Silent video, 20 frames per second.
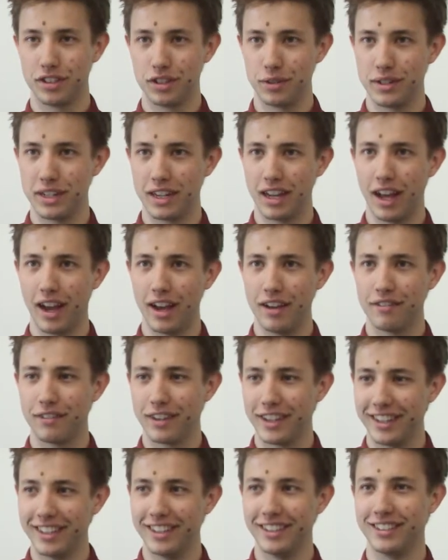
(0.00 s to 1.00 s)
do in life,
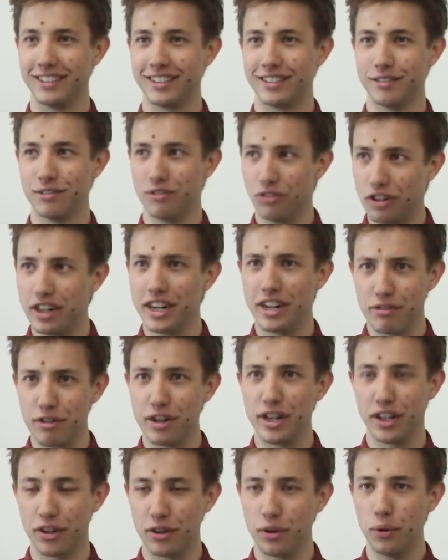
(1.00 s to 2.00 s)
is really,
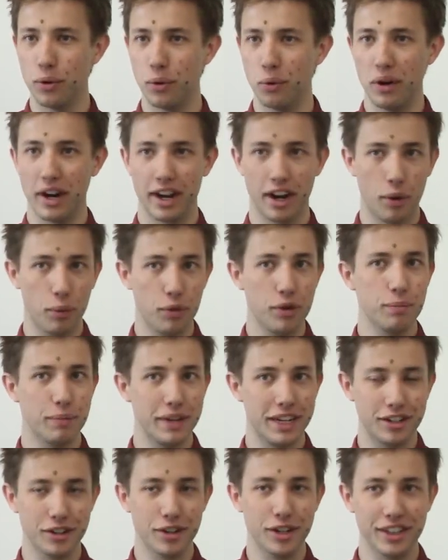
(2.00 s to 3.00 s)
really cool. And I wouldn't be
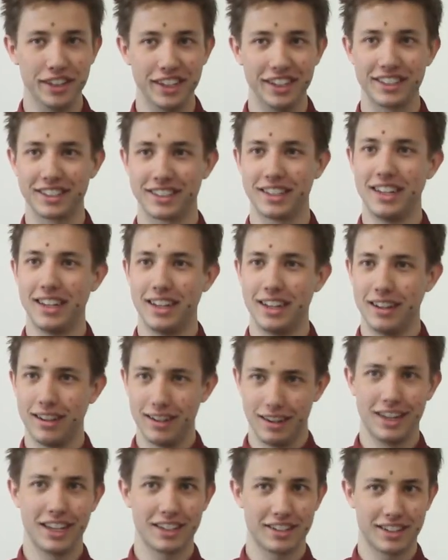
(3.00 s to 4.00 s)
doing this
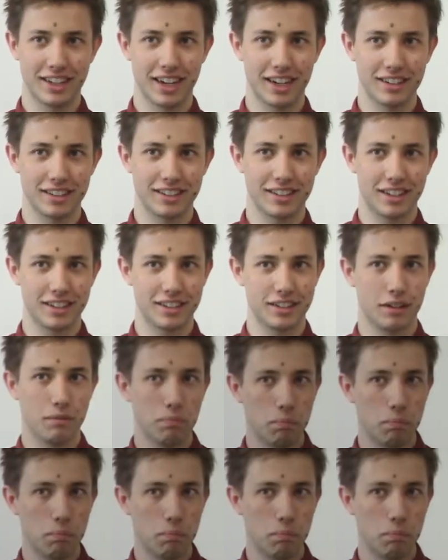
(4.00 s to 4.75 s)
unless I had a stutter.